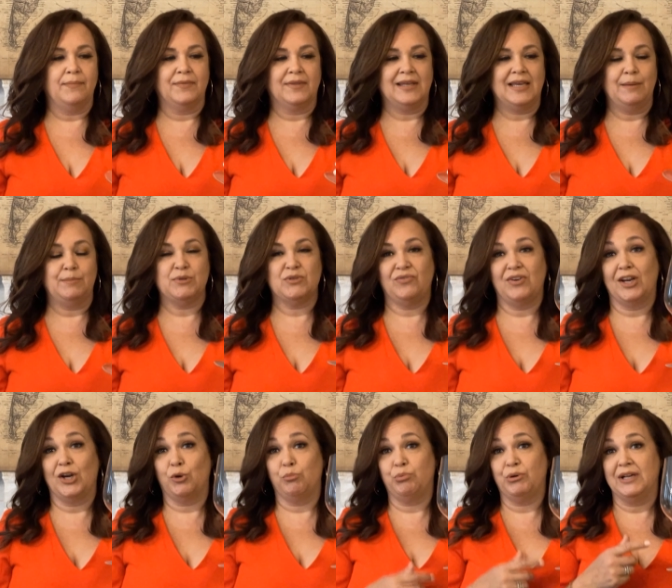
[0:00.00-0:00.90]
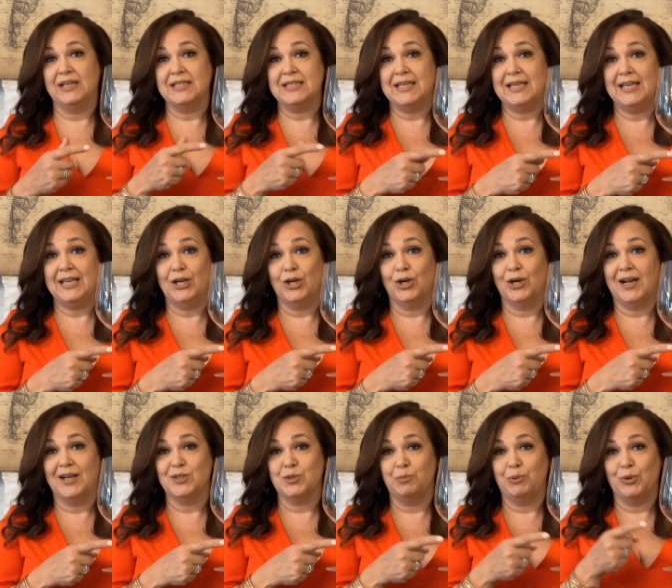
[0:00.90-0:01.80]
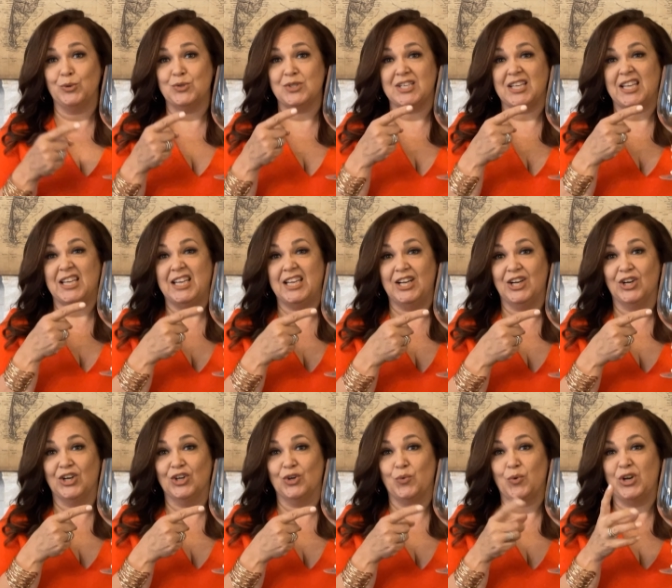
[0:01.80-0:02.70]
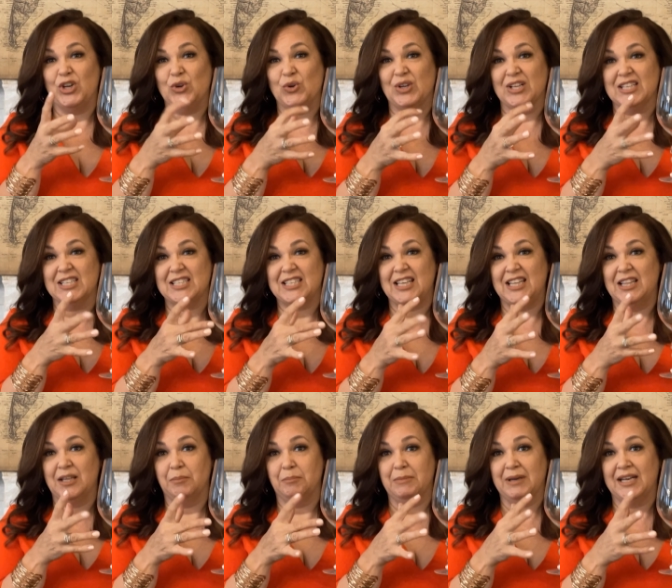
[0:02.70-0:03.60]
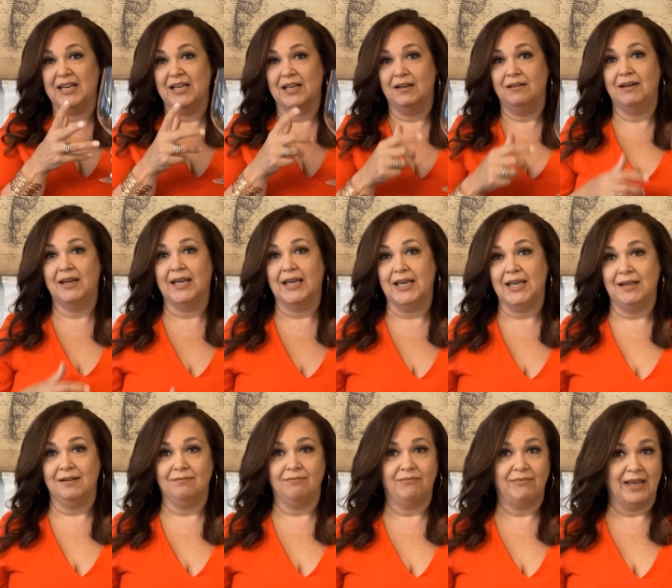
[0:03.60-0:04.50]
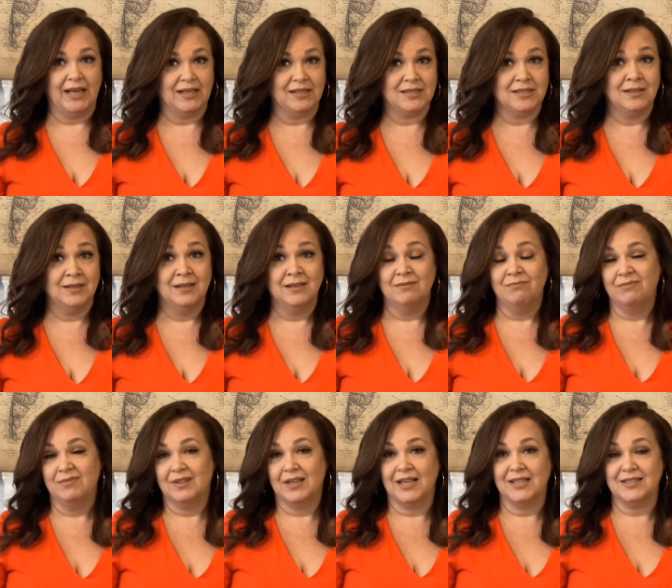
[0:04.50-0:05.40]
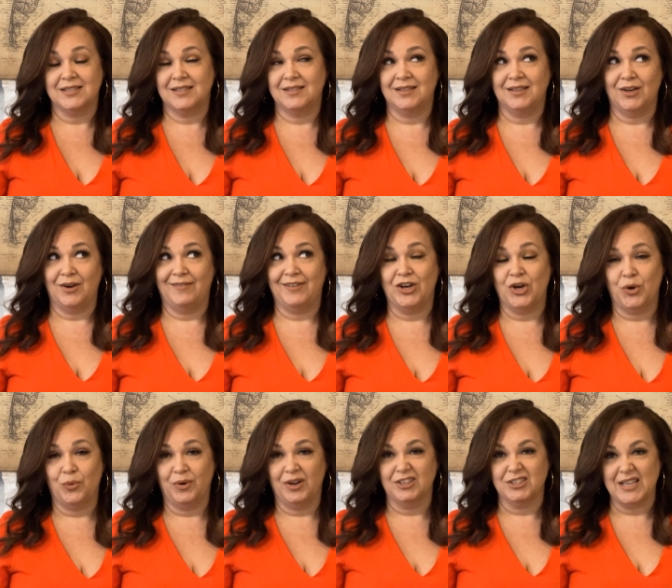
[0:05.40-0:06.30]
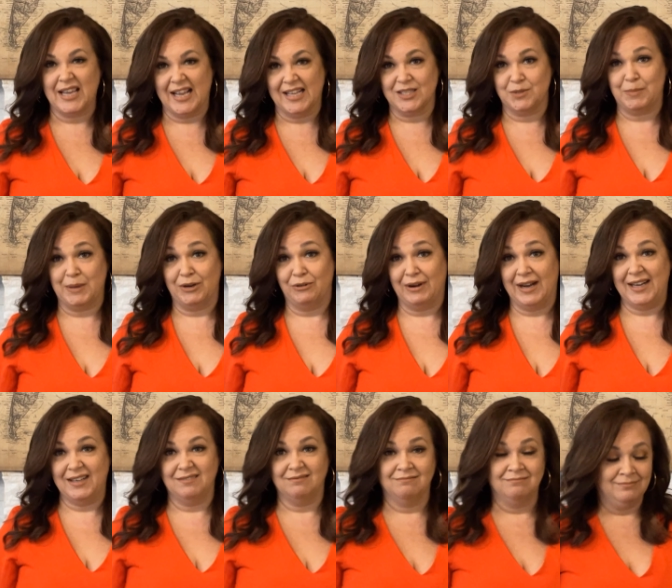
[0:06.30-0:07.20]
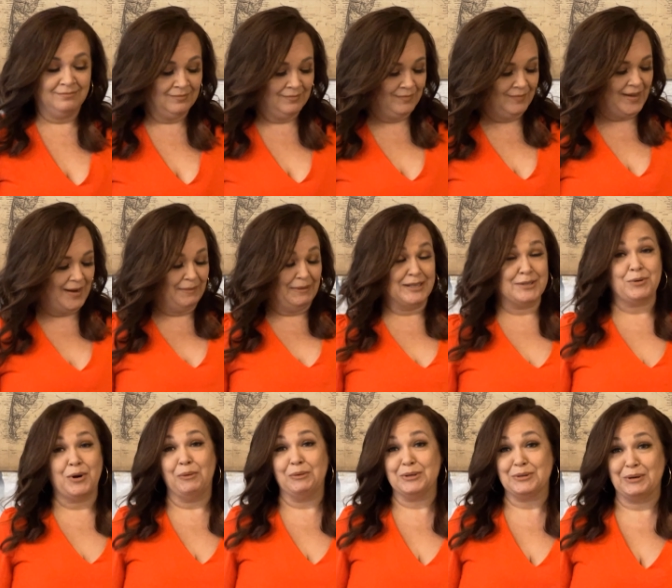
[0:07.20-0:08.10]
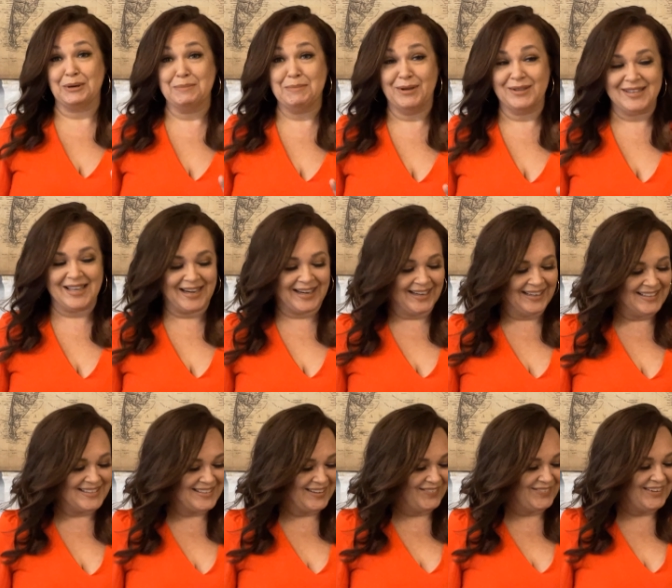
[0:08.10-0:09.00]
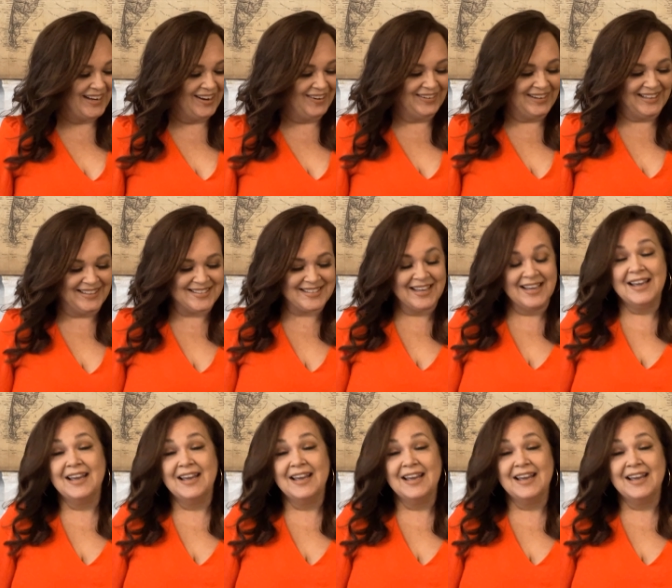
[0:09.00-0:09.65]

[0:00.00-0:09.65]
keeps fingerprints here as opposed to here where you can see them in icky things, because you never know where his hand's been, right? Anyways, we're always worrying about that kind of stuff nowadays.